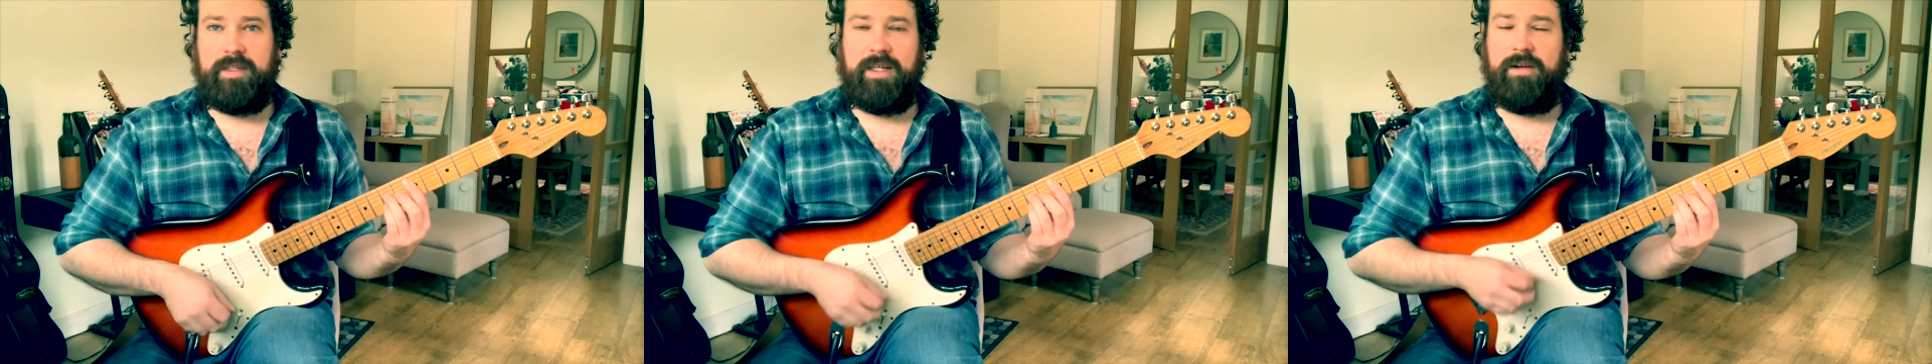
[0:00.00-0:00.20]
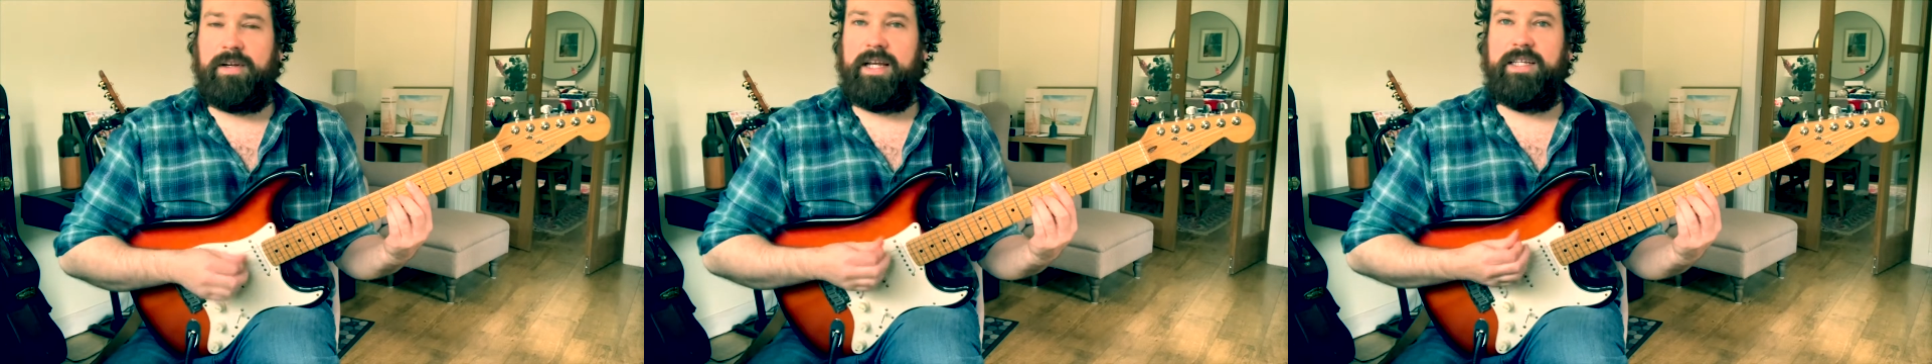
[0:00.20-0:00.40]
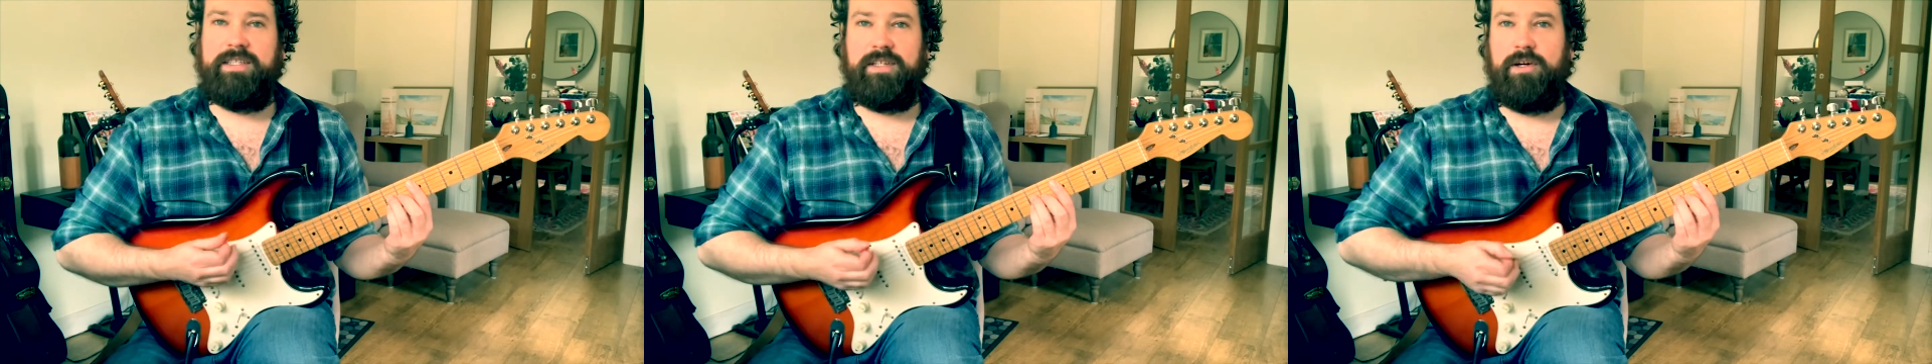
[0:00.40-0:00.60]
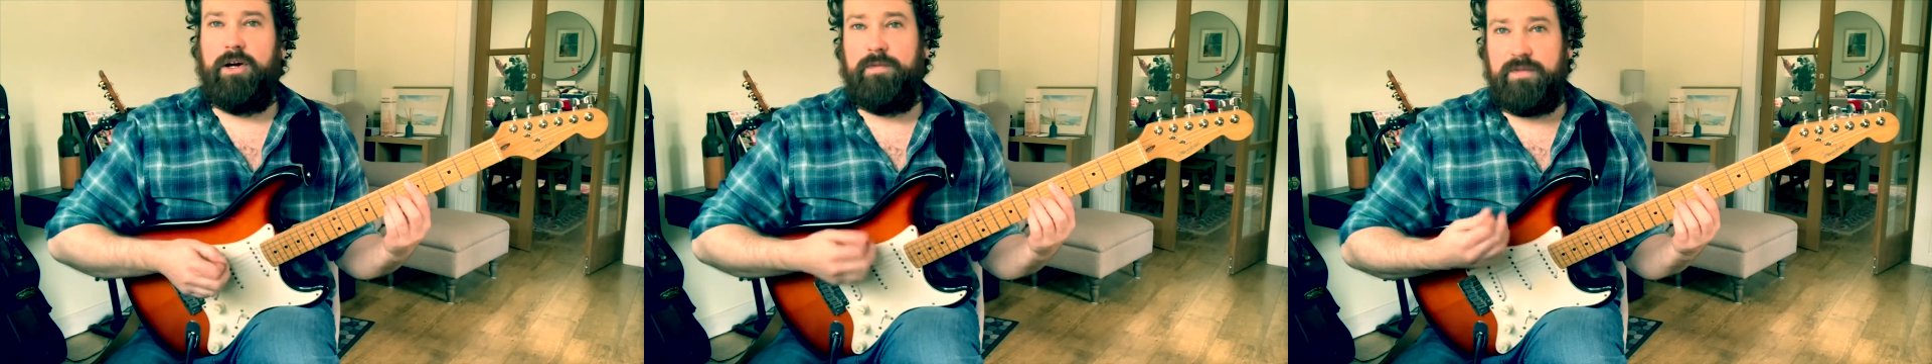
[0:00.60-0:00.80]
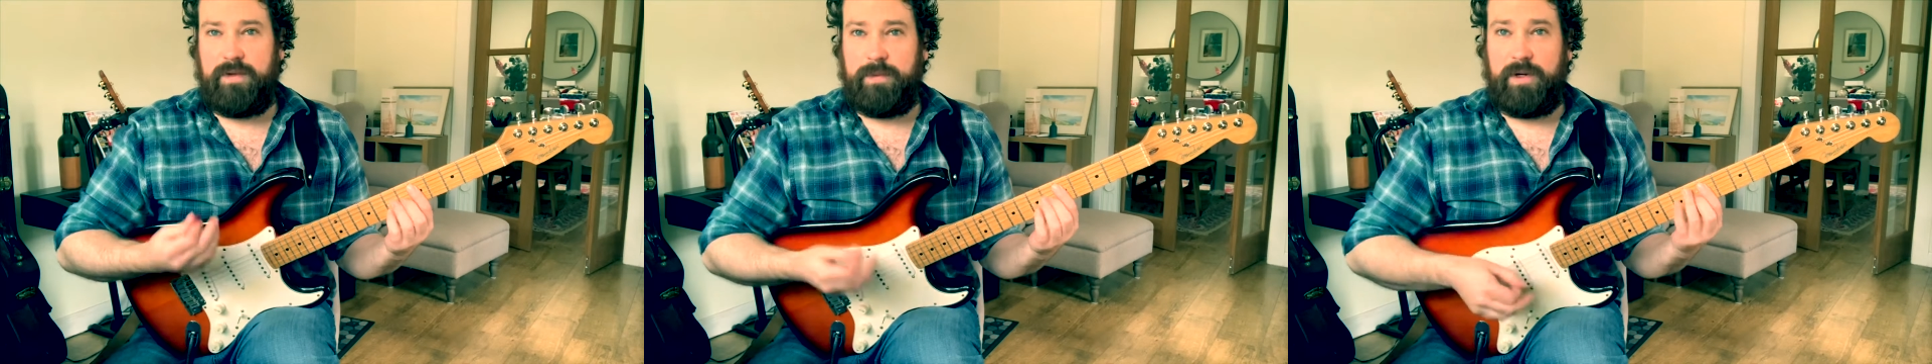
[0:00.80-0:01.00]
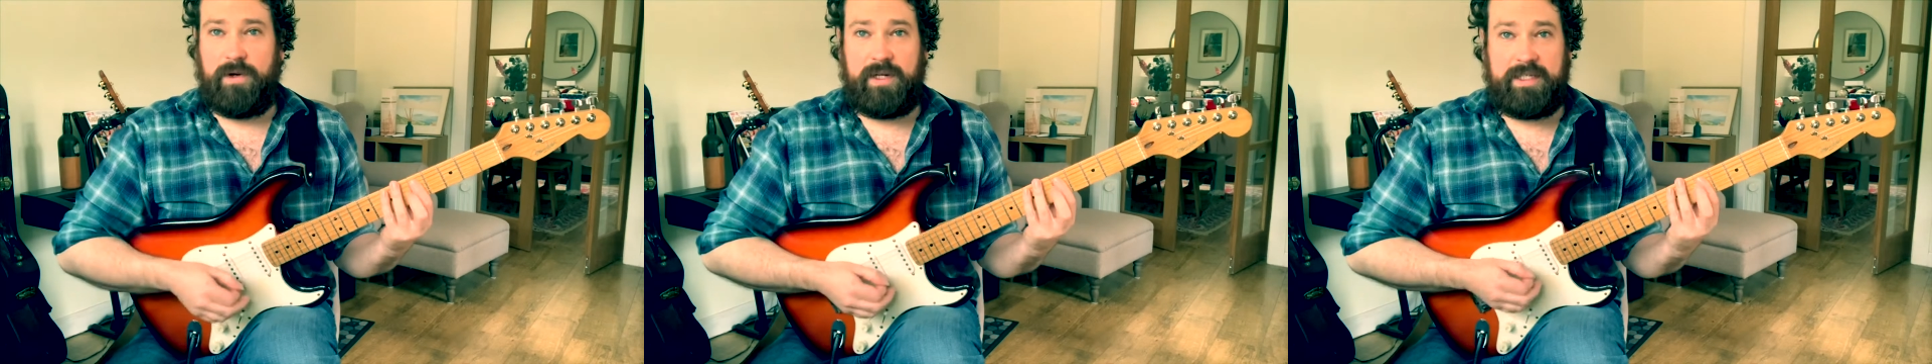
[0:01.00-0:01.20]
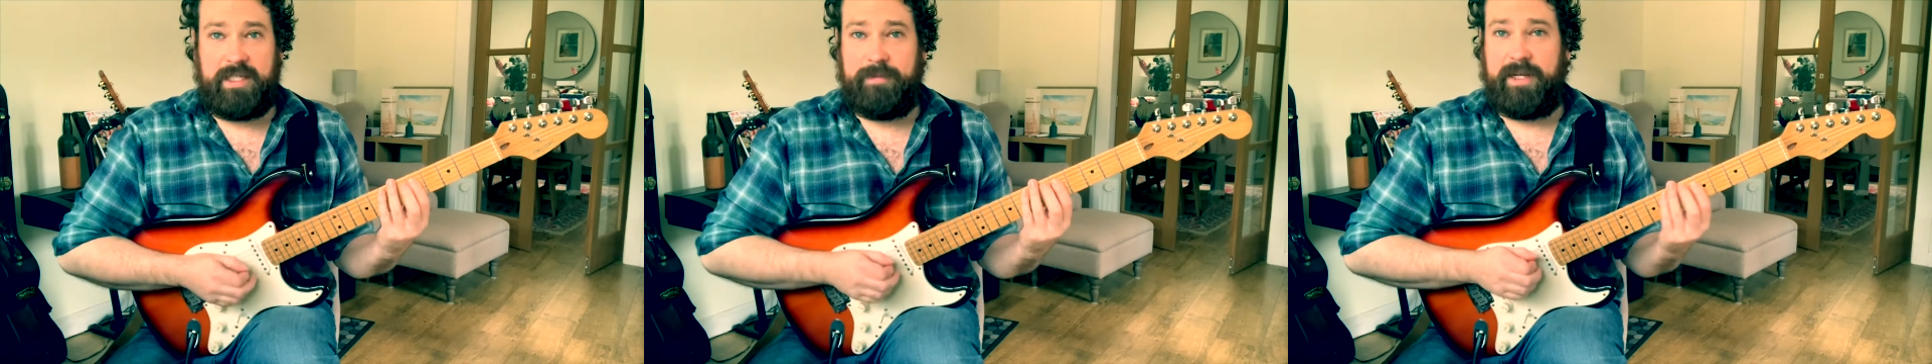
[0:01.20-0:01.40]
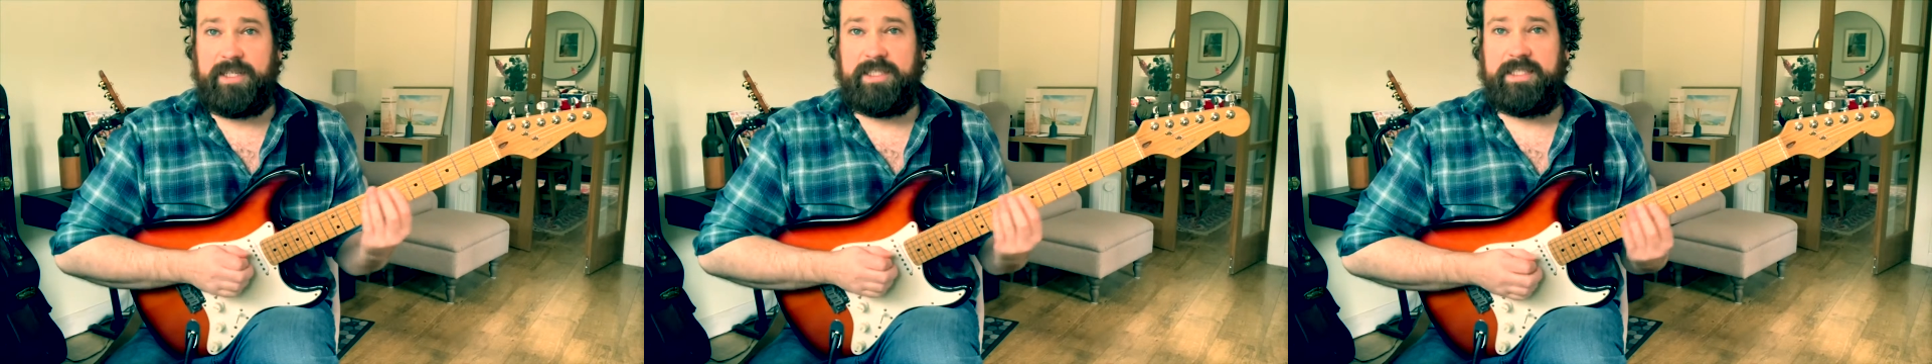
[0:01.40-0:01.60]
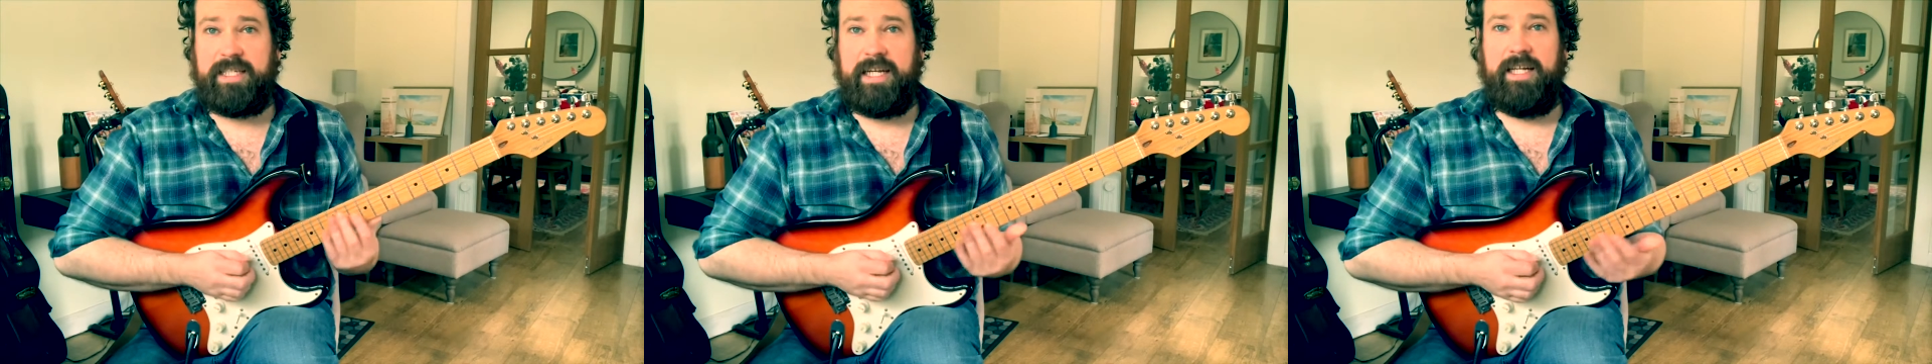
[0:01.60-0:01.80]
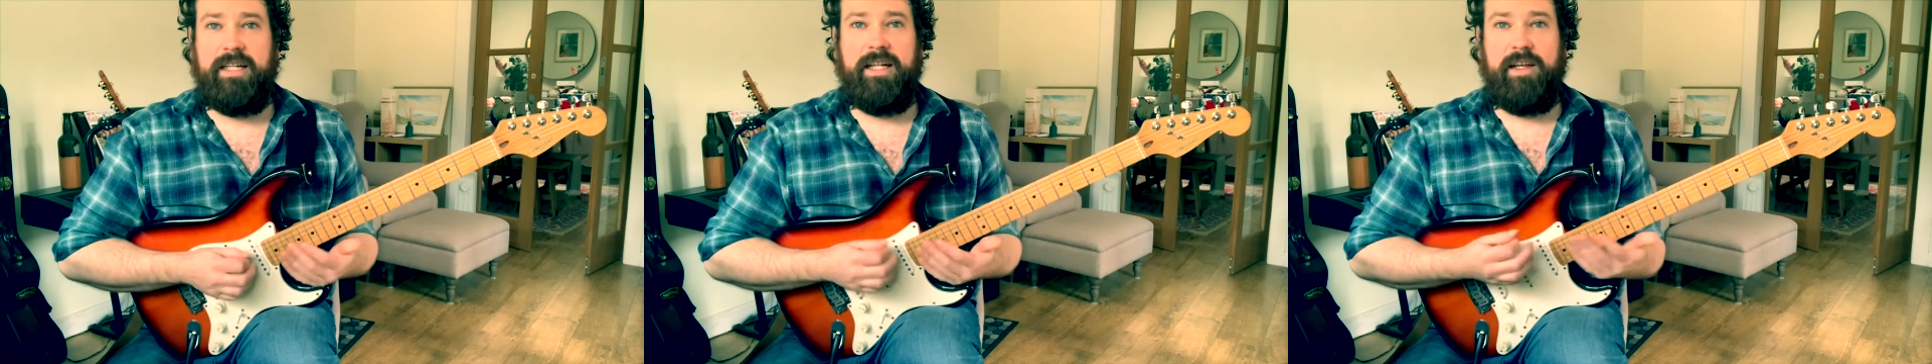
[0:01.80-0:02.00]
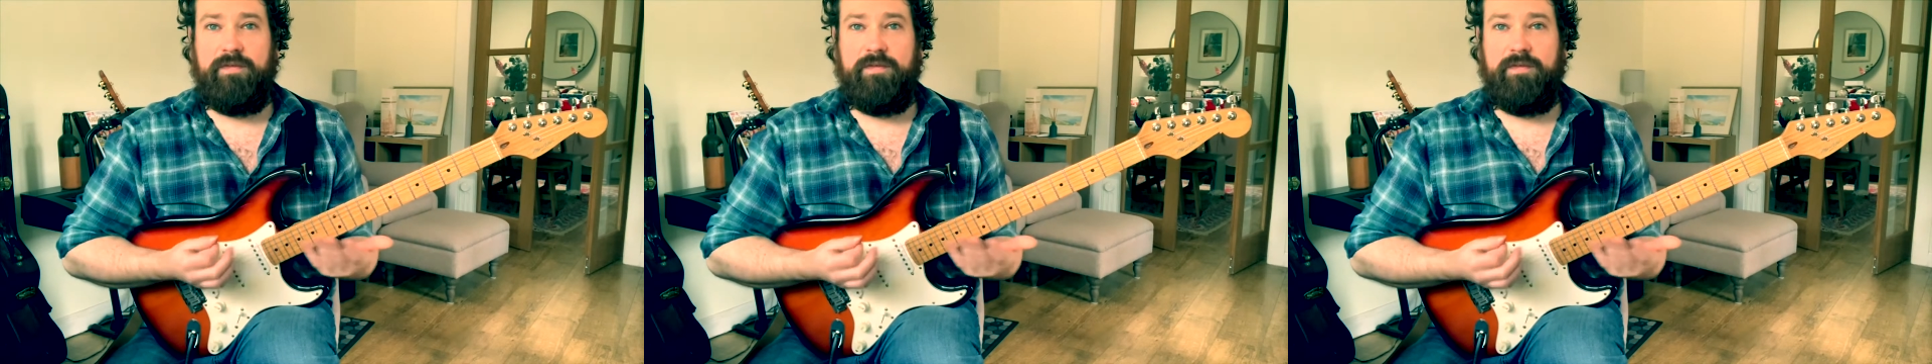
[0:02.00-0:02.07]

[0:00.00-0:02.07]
Okay, so hopefully we know our D major scale.